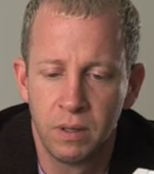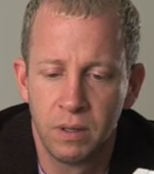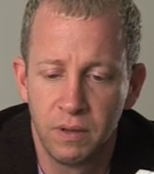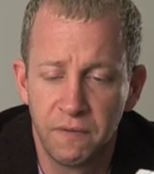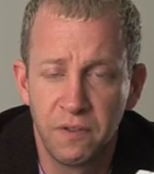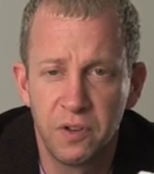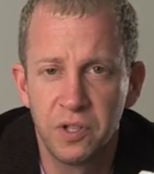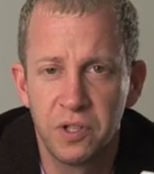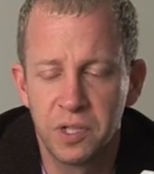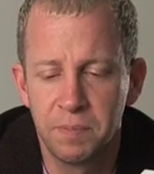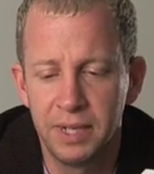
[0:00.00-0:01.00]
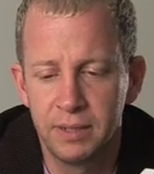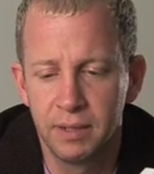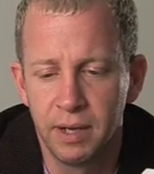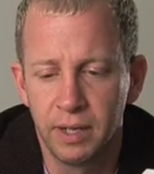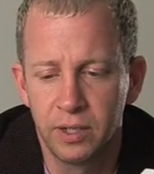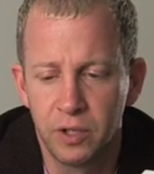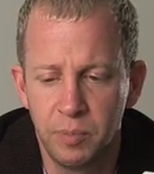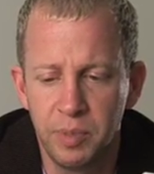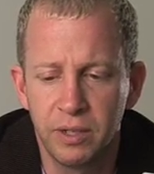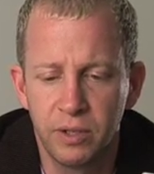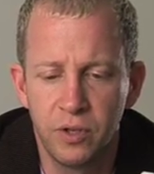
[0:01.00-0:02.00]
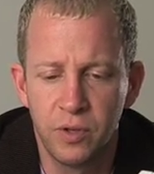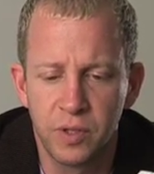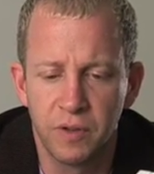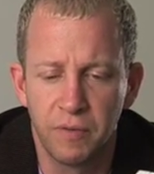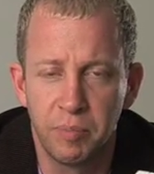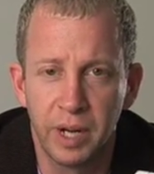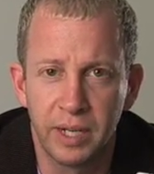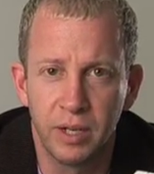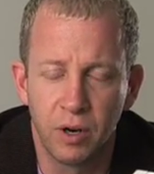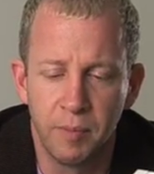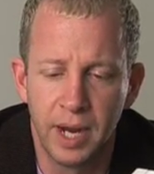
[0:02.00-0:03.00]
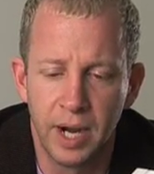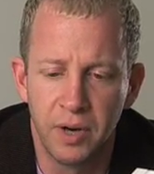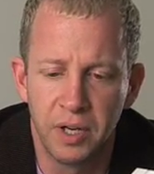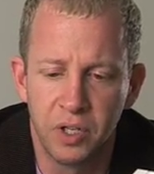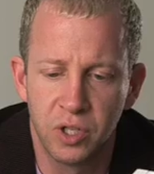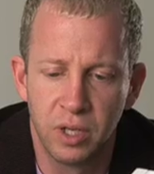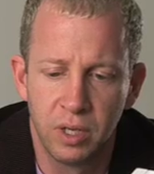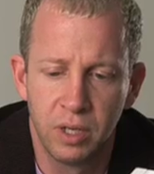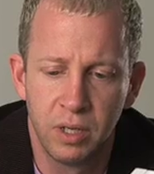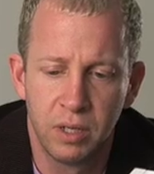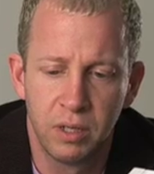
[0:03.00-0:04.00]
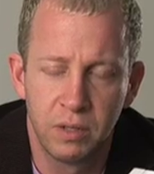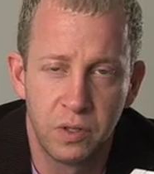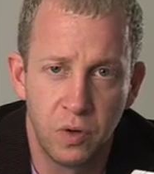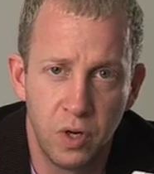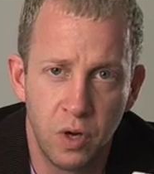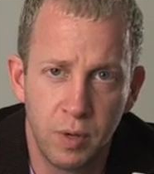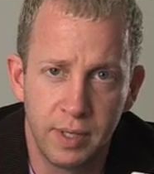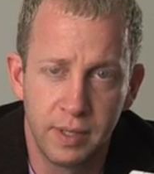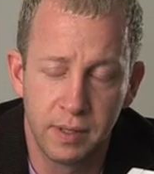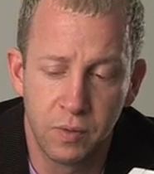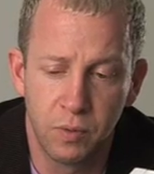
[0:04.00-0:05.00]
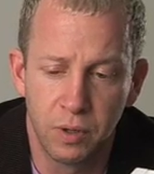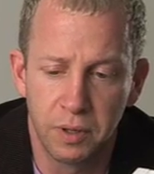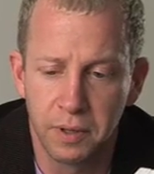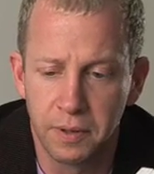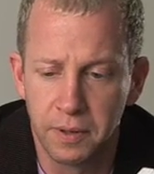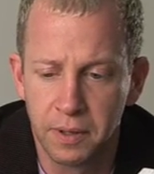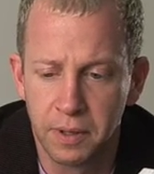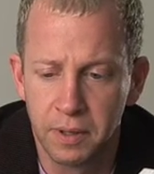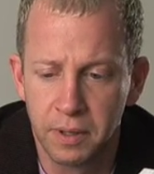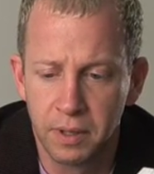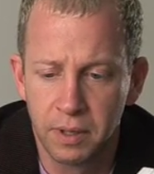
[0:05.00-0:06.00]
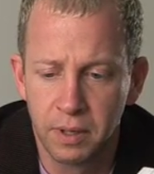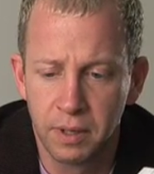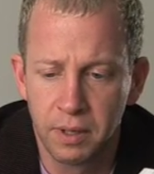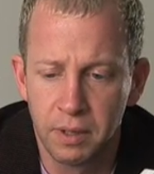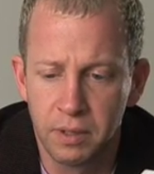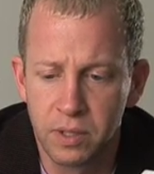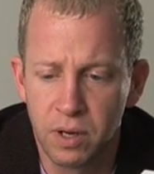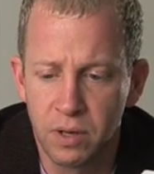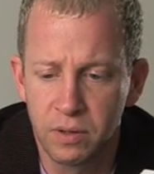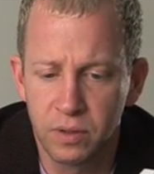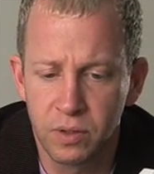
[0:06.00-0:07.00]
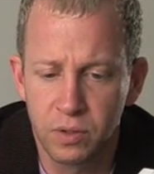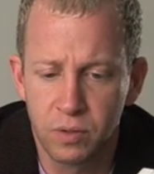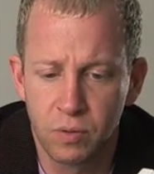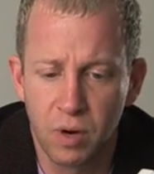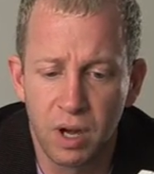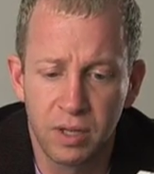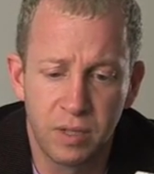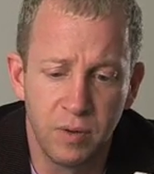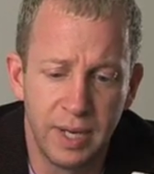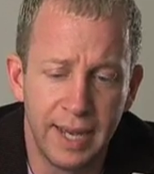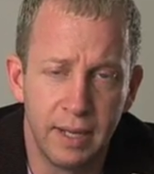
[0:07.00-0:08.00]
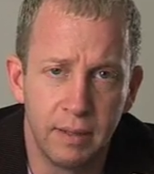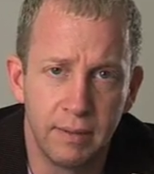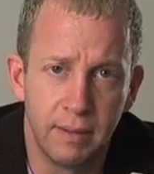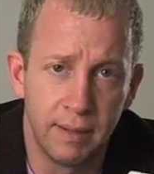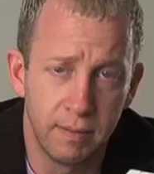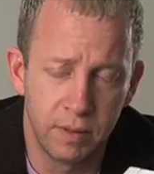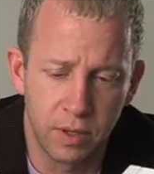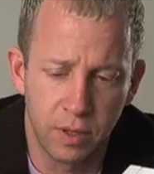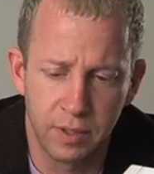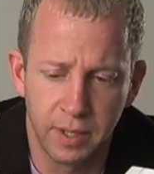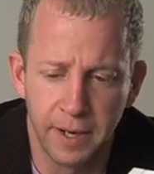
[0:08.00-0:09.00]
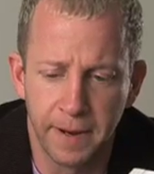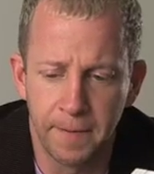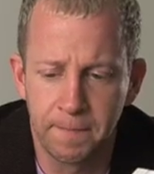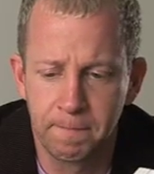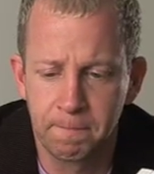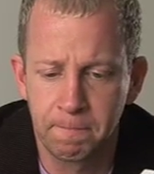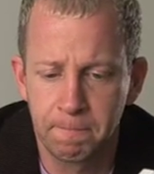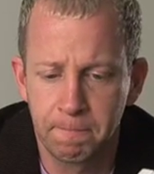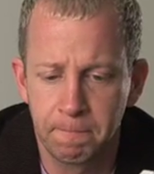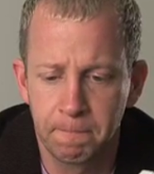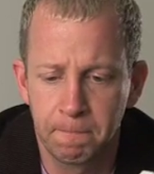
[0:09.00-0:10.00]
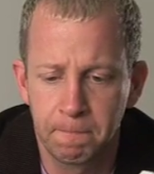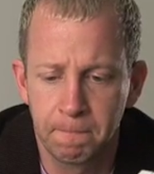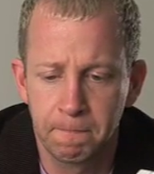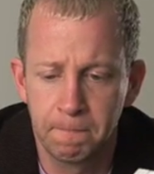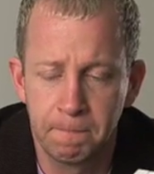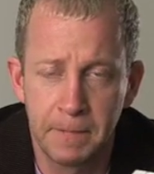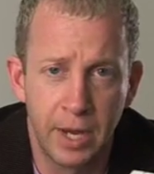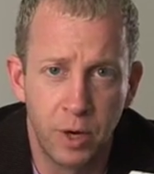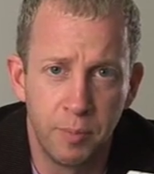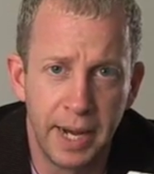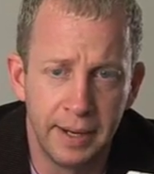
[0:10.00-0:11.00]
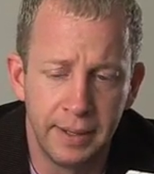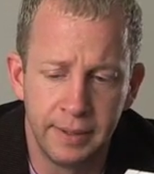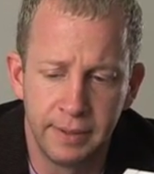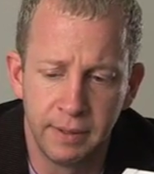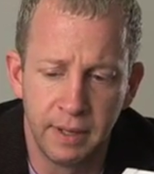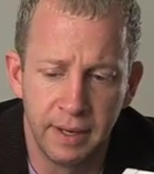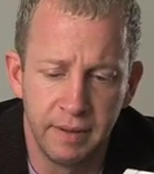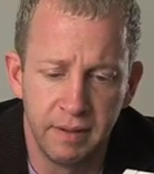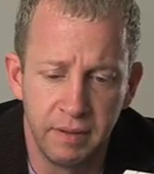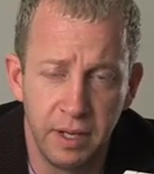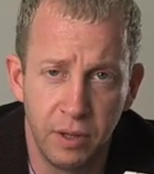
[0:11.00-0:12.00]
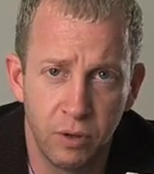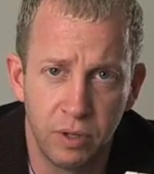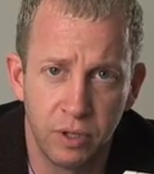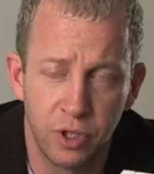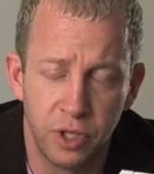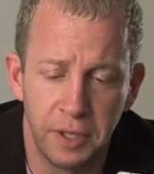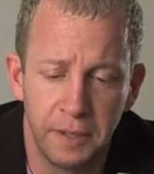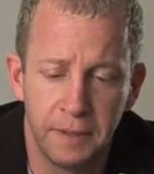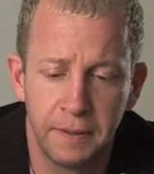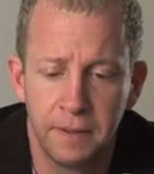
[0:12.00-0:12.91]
The first to speak tonight could be accused of breaking our marriage, so no one says a word. The song draws to an end, then starts again. I don't mind, and neither does she.